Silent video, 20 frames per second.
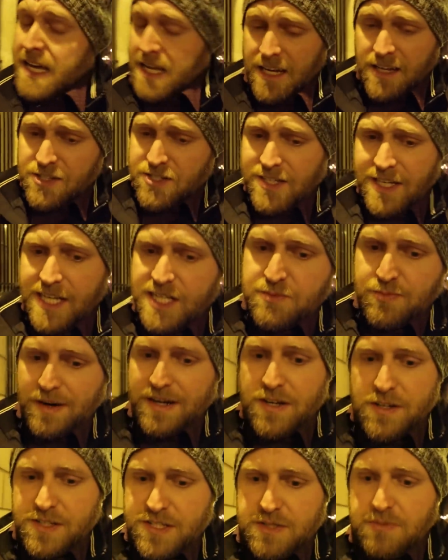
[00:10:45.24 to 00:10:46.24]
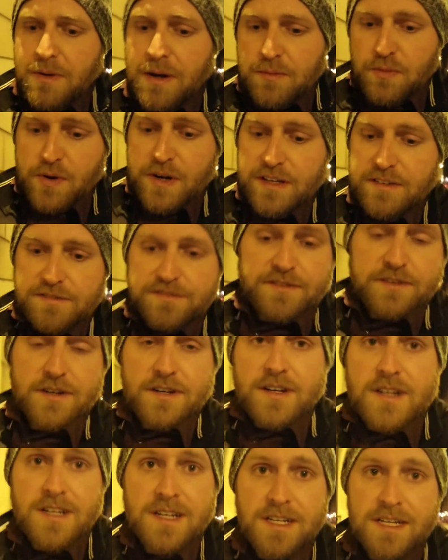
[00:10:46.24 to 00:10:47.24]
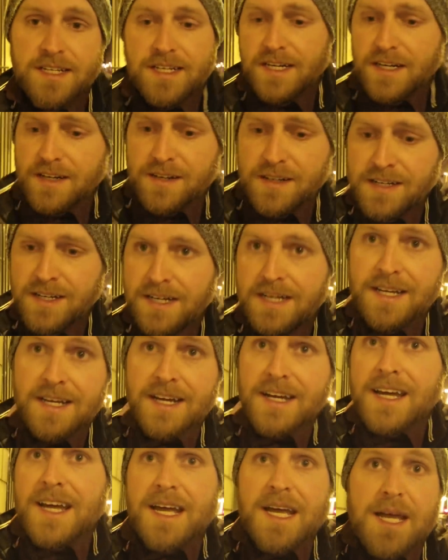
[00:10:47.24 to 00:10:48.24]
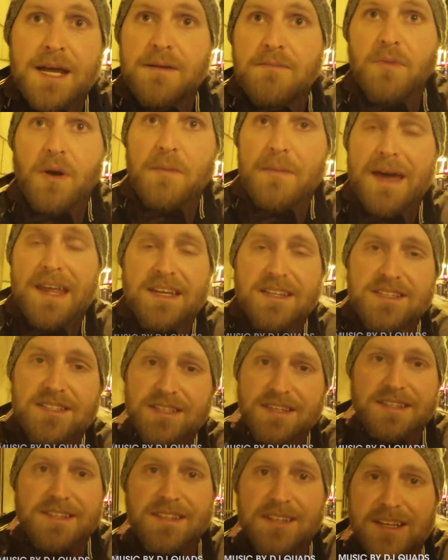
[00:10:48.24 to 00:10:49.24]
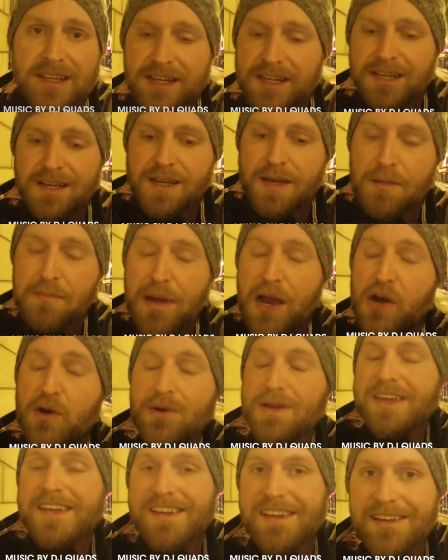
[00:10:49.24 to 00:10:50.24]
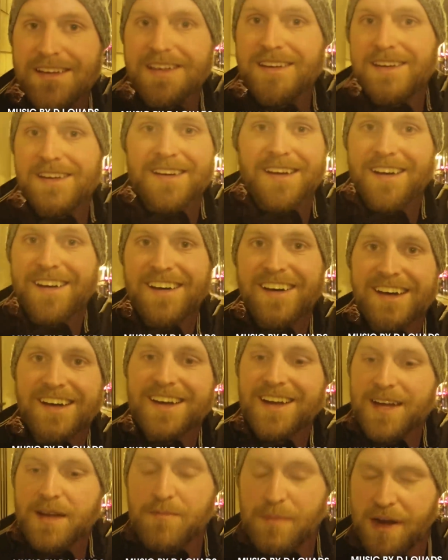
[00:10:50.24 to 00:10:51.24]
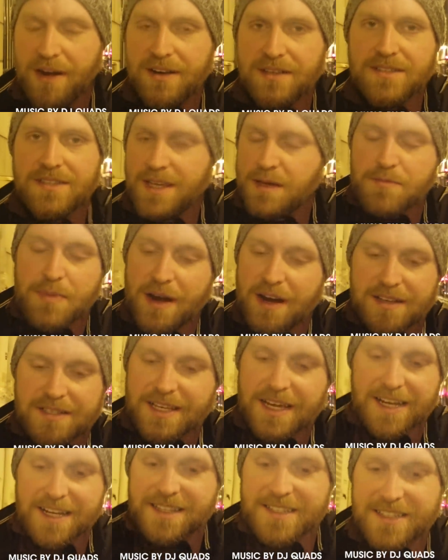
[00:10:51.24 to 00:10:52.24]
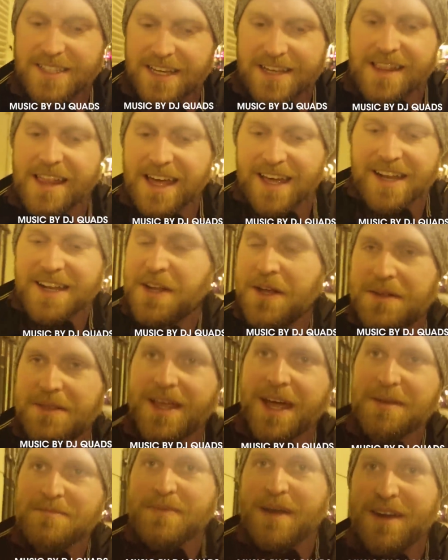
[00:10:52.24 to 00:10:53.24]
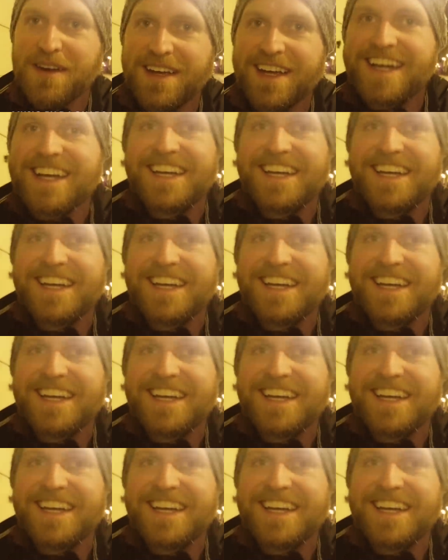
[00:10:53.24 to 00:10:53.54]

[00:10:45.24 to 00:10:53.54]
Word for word: and I'll see you guys bright and early tomorrow morning for you know more madness in Perry. Paris in Paris. I didn't say that. No, not in Paris.